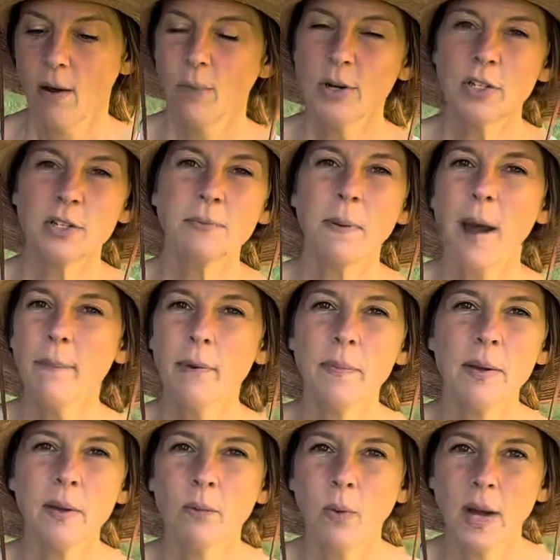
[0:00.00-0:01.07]
which is
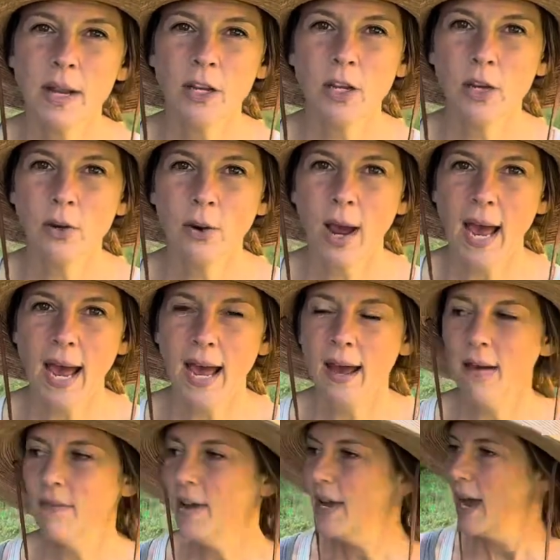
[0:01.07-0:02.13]
probably what you
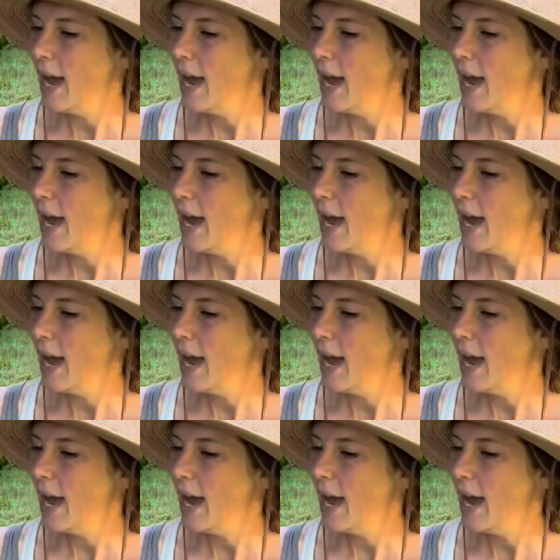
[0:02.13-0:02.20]
have.